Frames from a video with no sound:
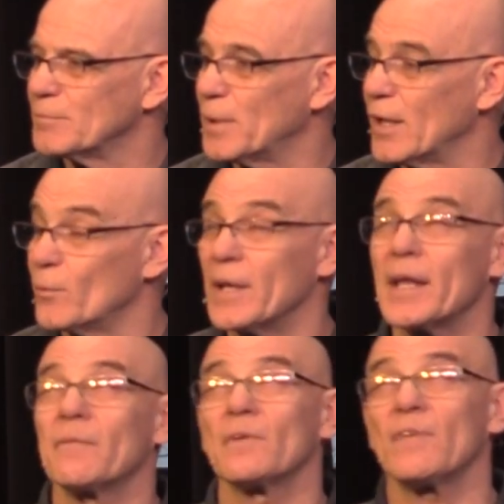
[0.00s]
By the way,
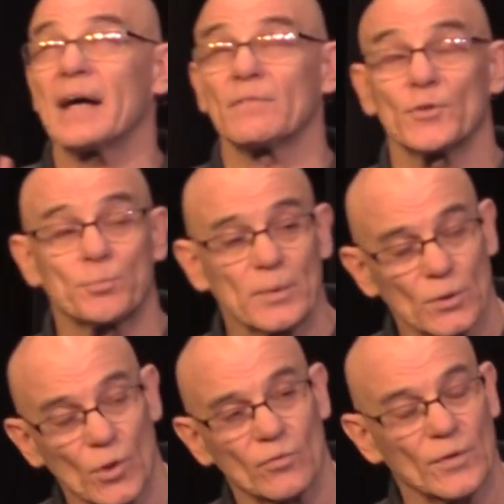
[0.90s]
that revival
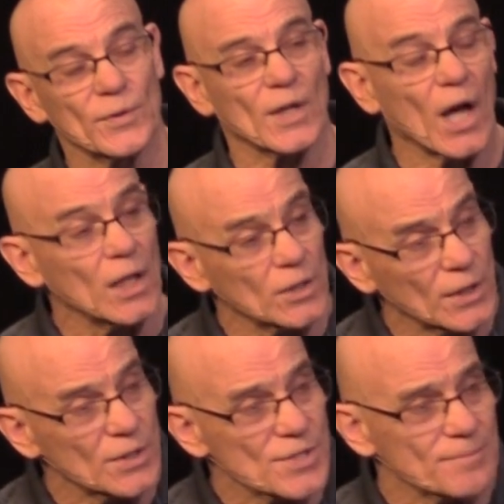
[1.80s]
spilled over in the
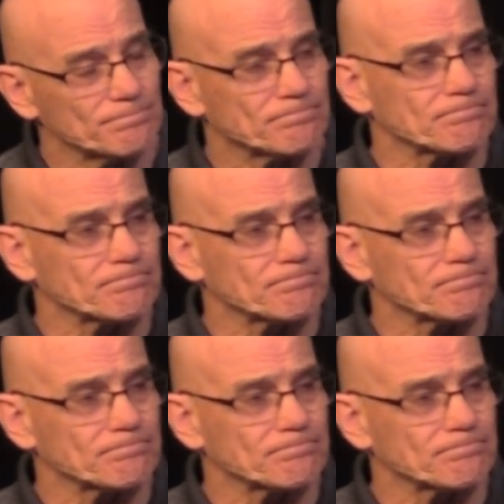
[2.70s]
colonies